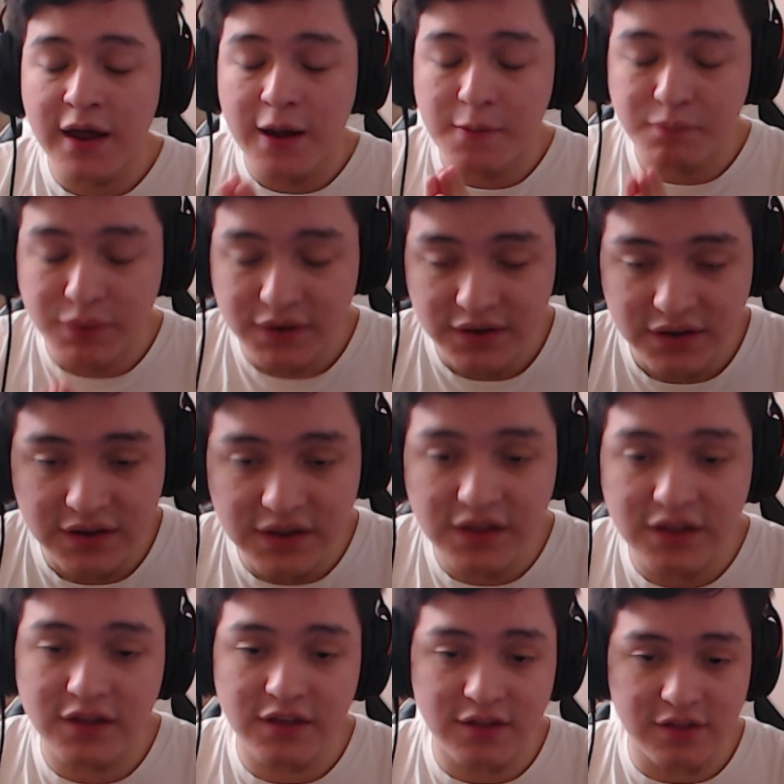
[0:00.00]

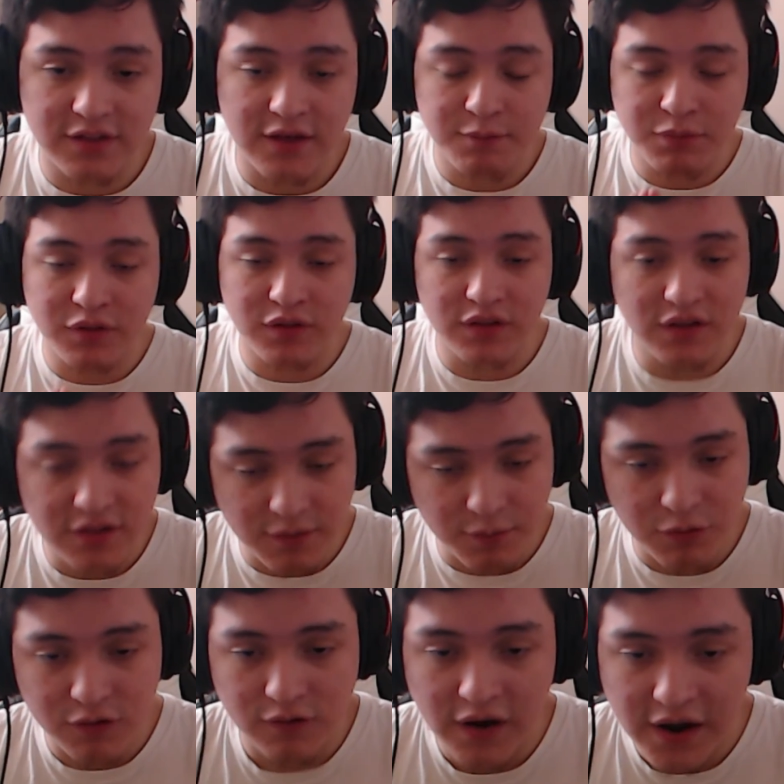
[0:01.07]
please
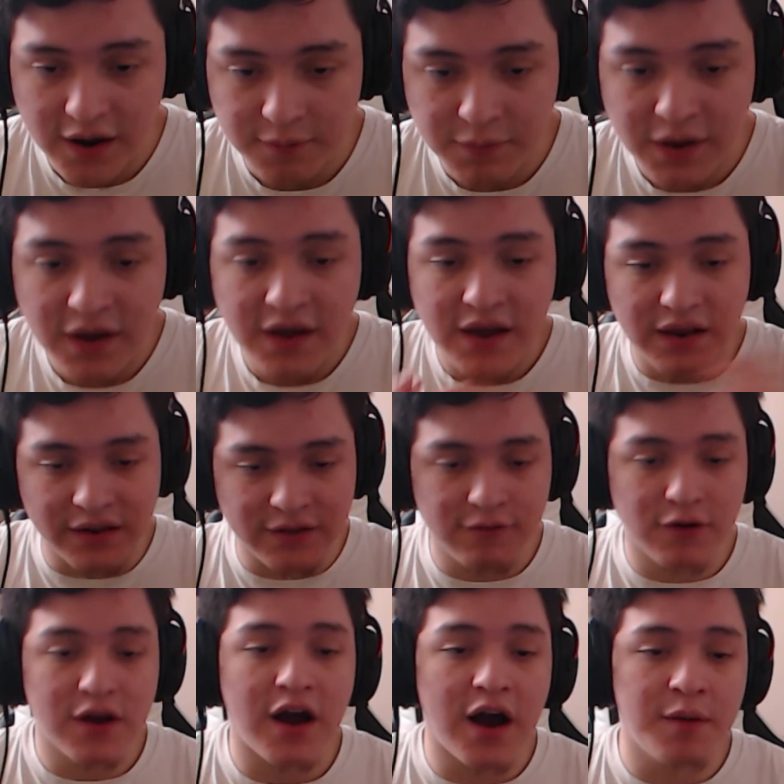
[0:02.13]
subscribe. Leave a
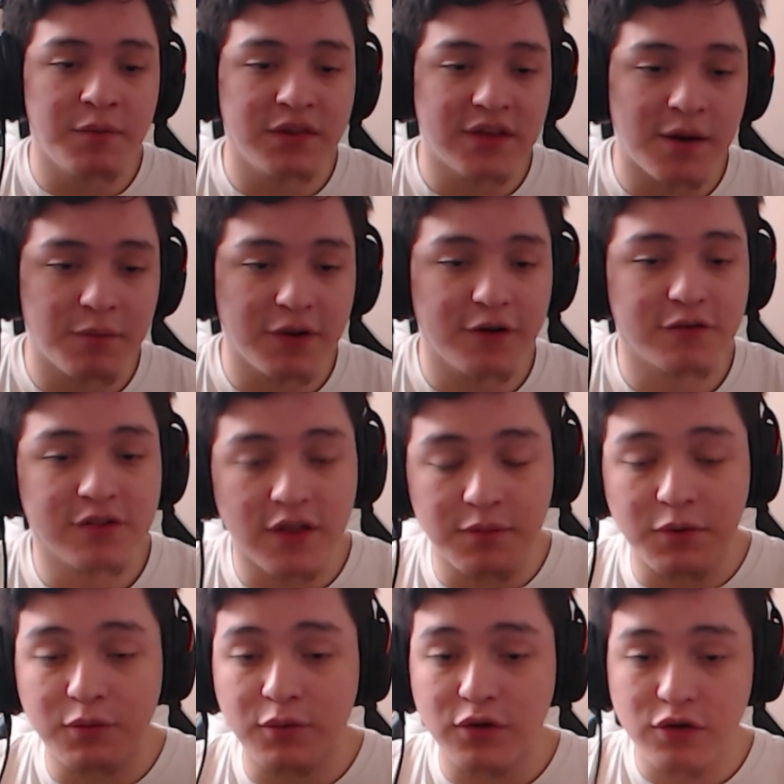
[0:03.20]
comment down below telling
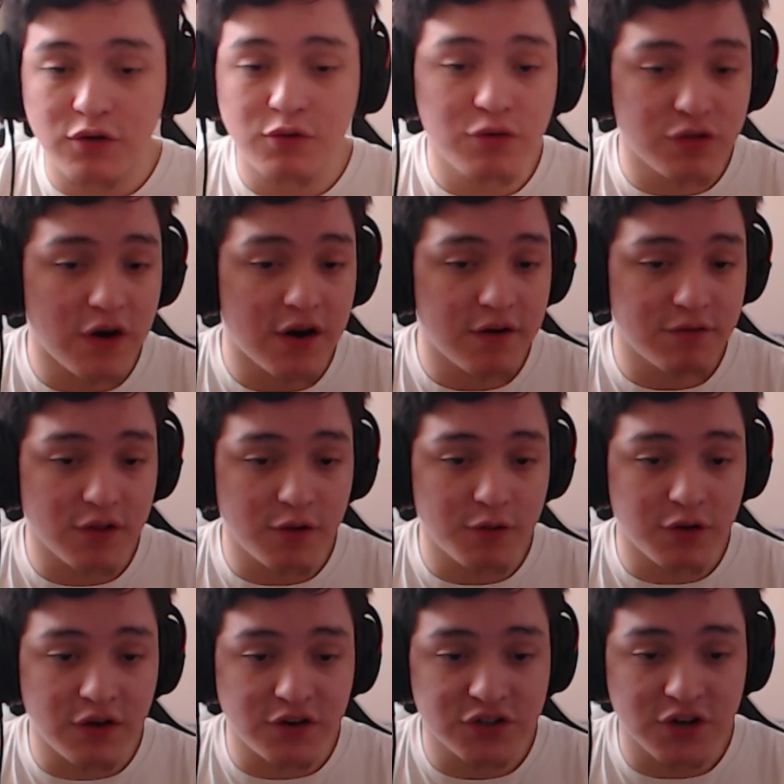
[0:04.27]
me what you thought of the
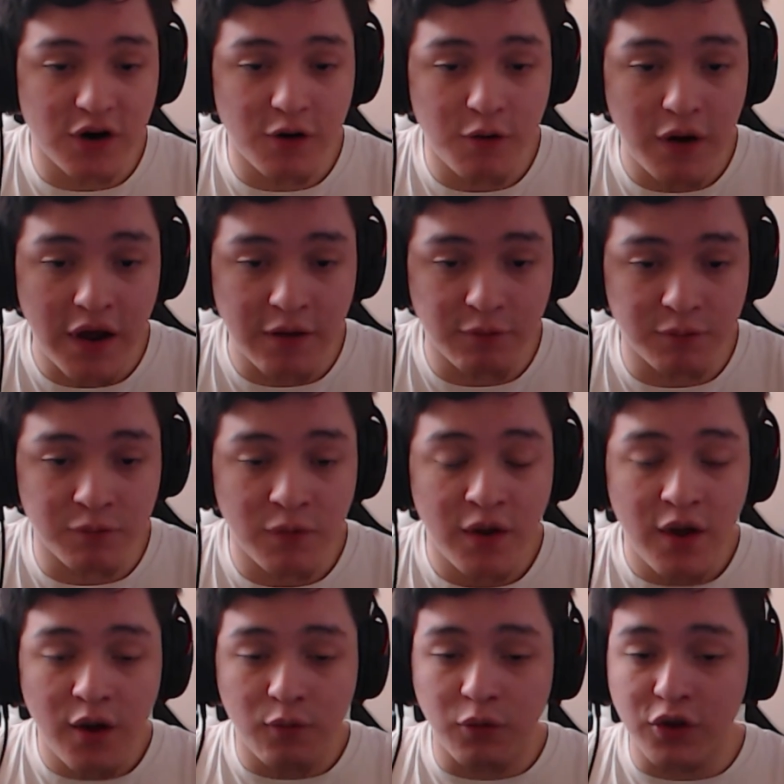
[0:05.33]
Loki show and
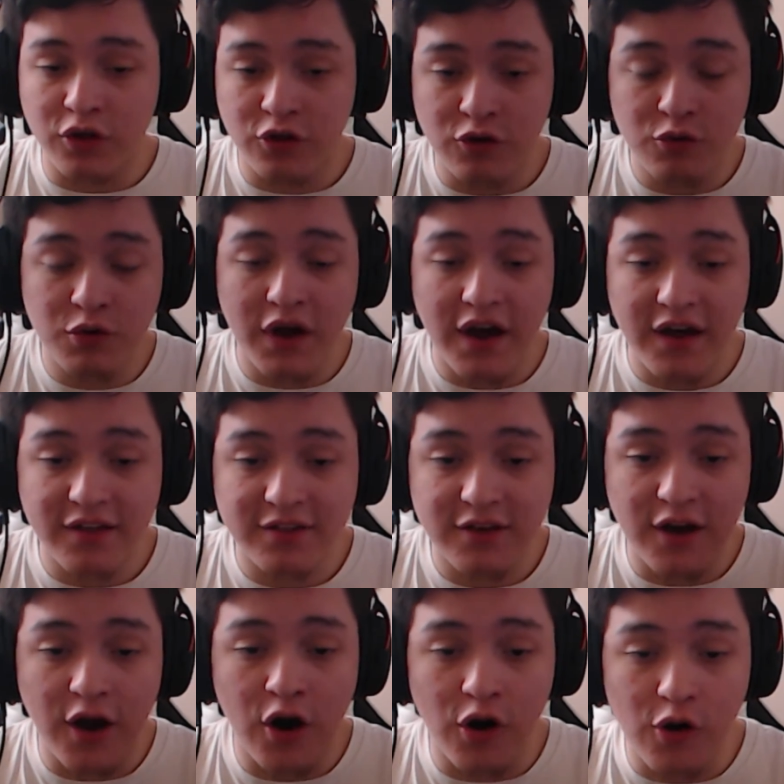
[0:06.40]
what you guys
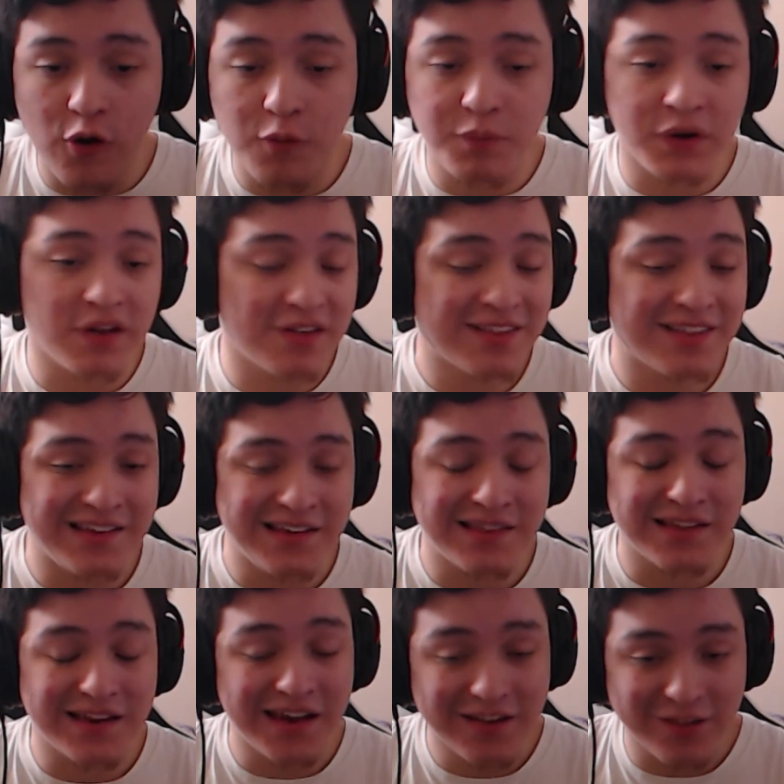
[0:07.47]
are hoping to see in
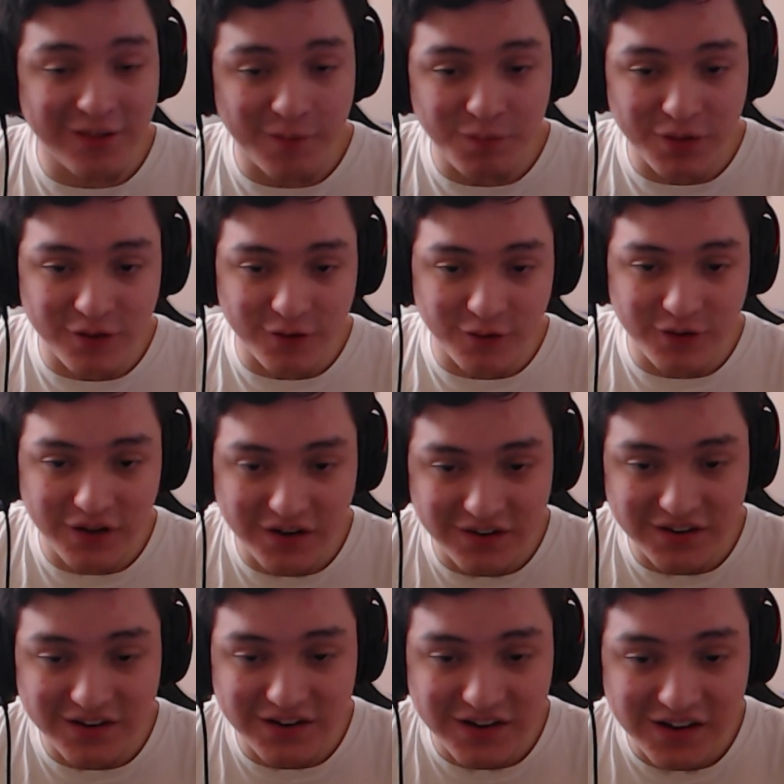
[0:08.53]
the next episode.
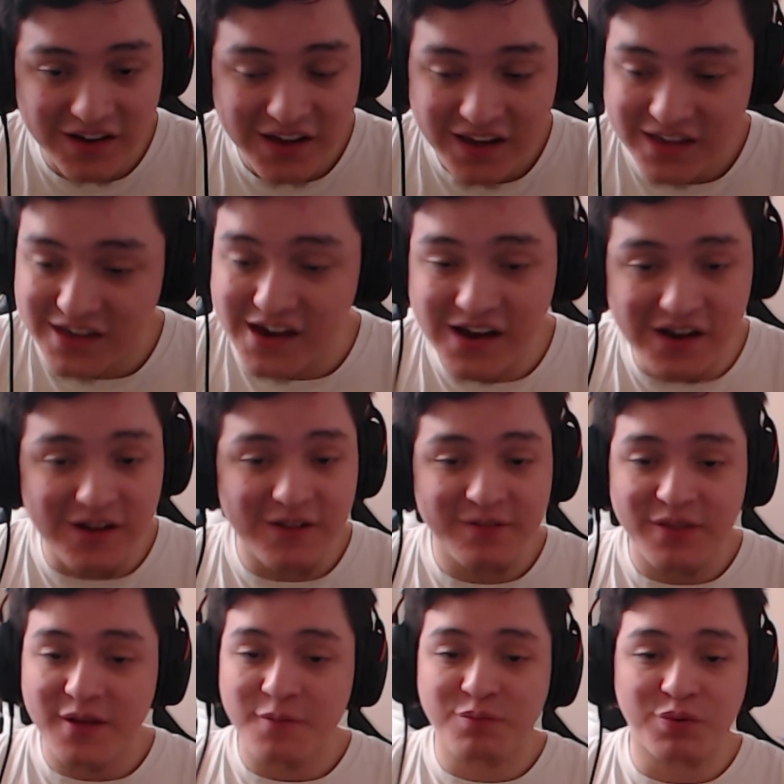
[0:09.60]
And yeah,
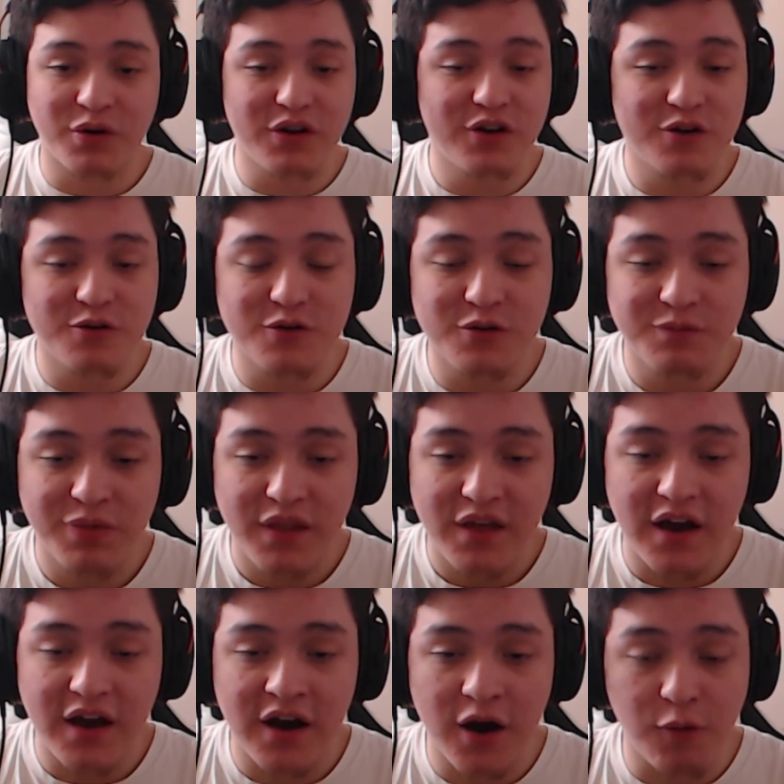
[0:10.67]
pretty cool.
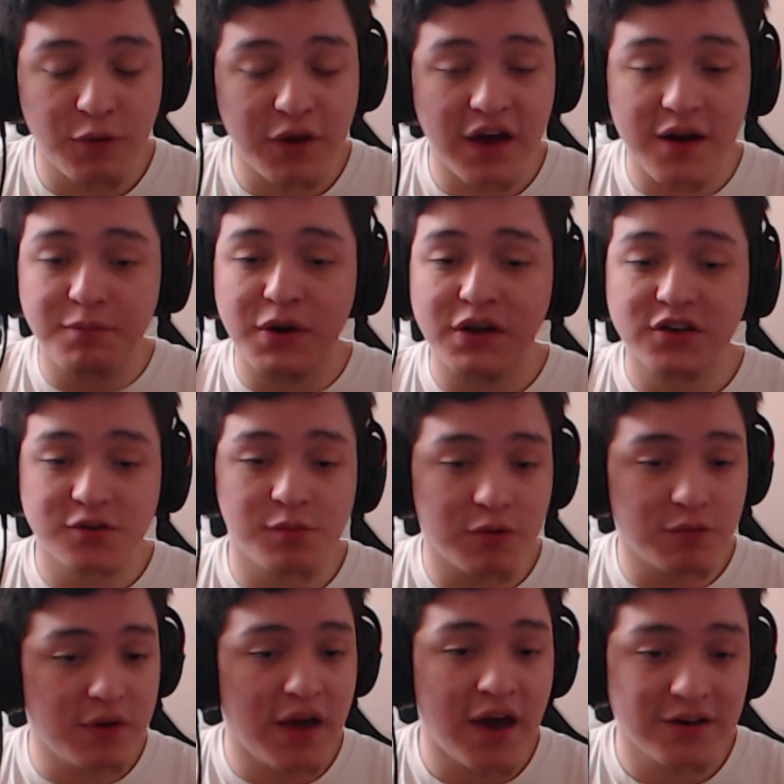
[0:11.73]
We got a bunch more
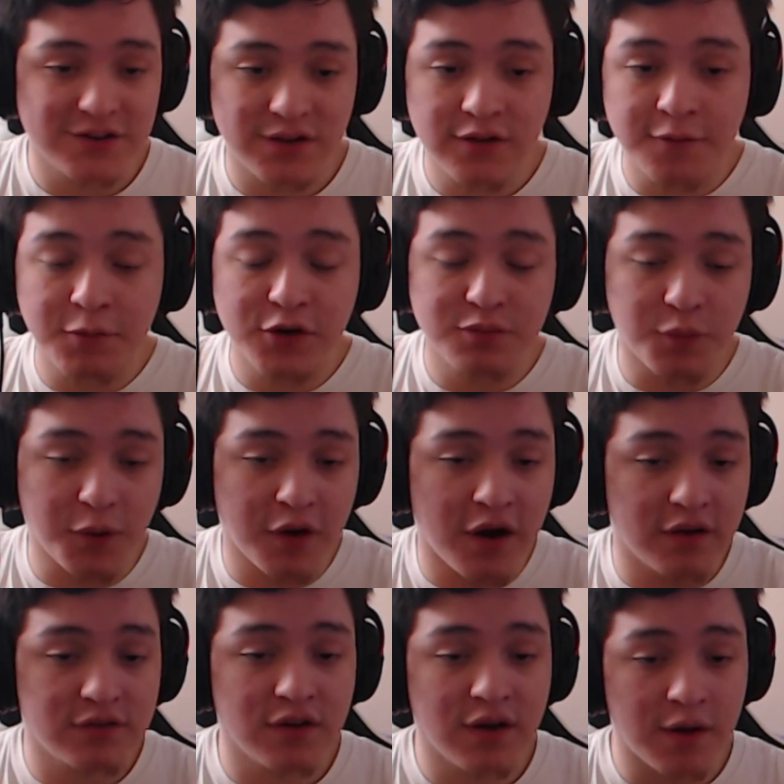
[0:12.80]
reactions and a bunch more
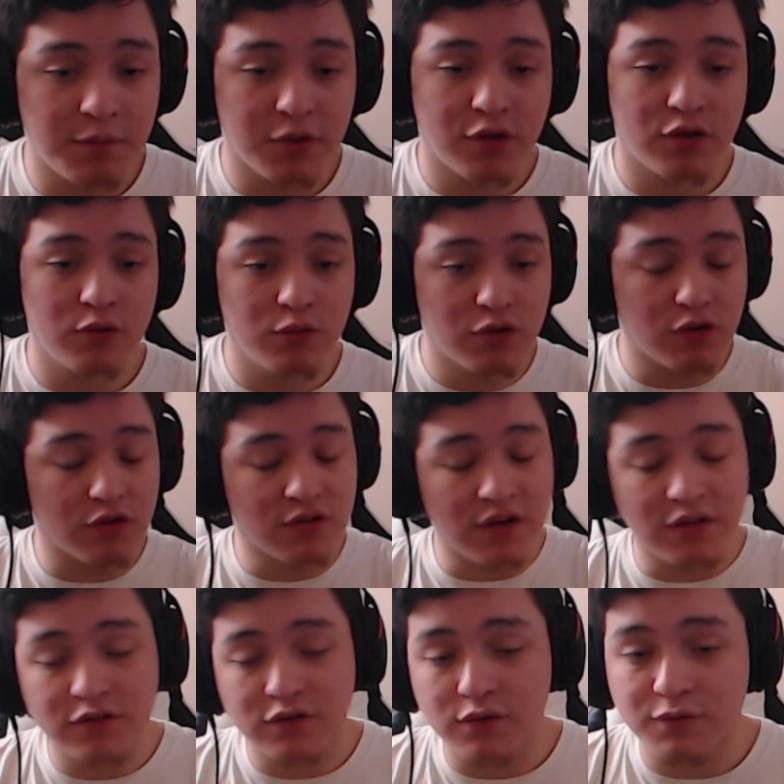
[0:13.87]
content coming soon, so stay
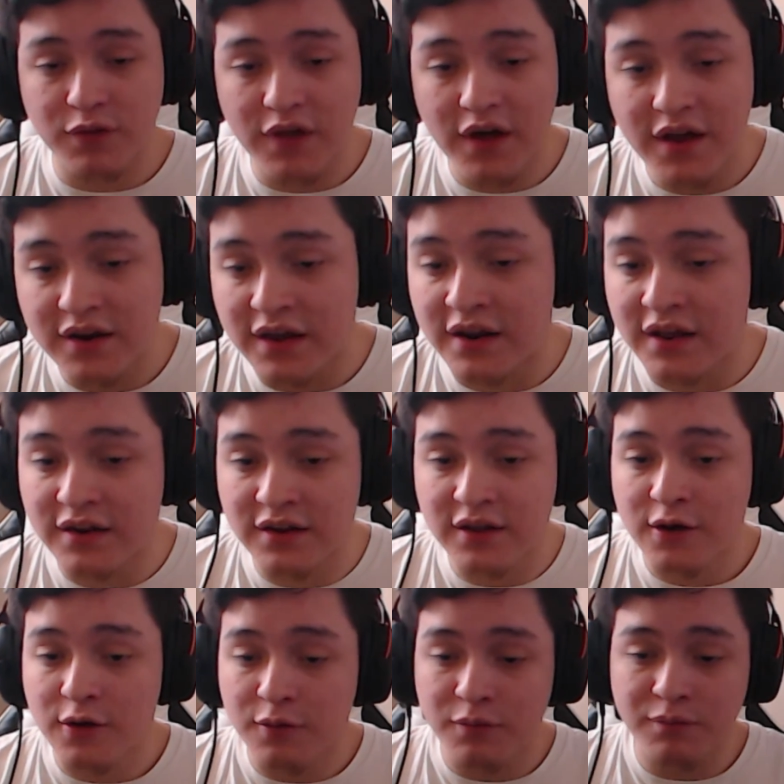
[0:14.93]
tuned for that. And
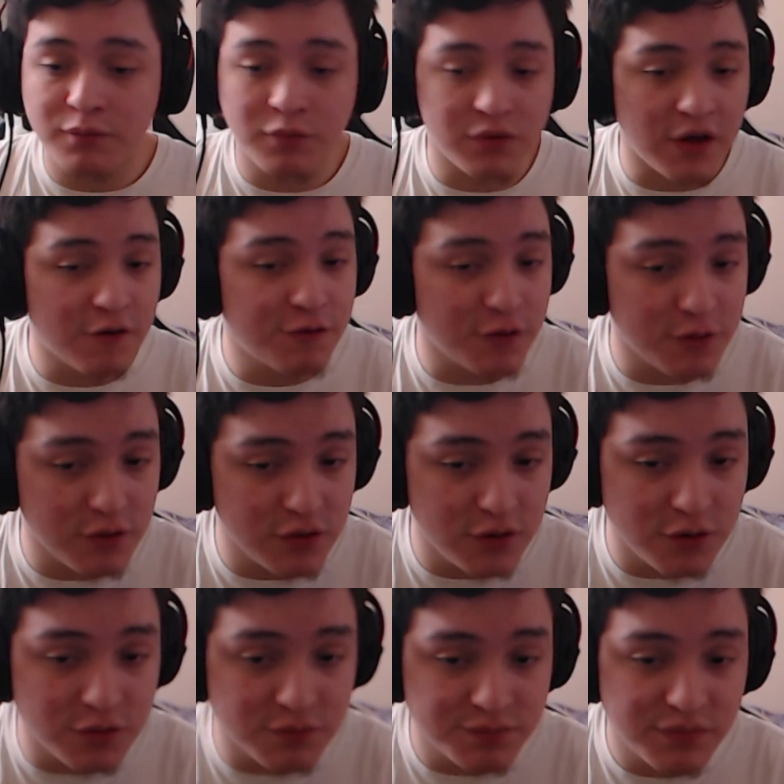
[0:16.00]
without further
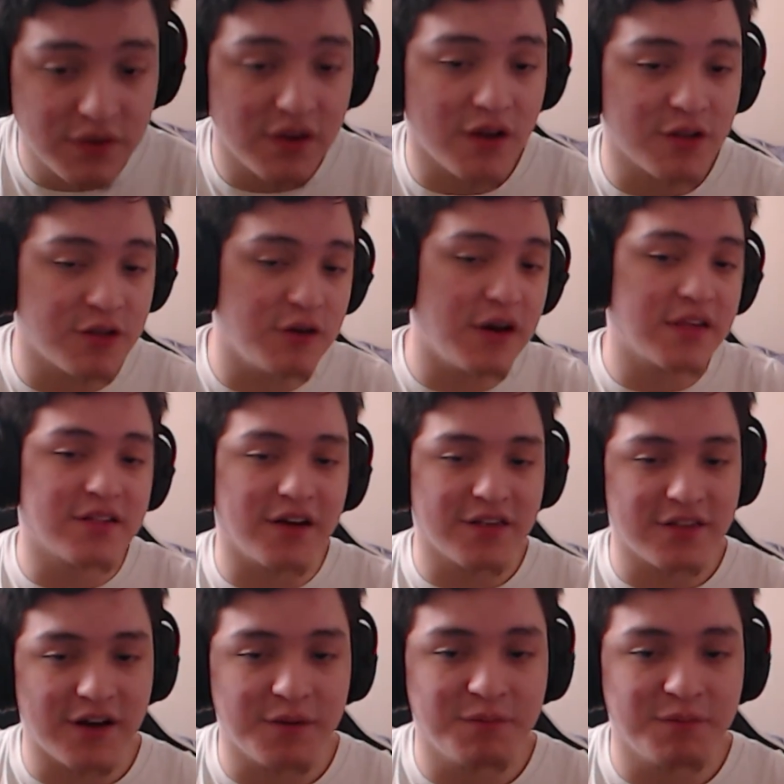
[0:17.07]
ado, I'll see you guys next time.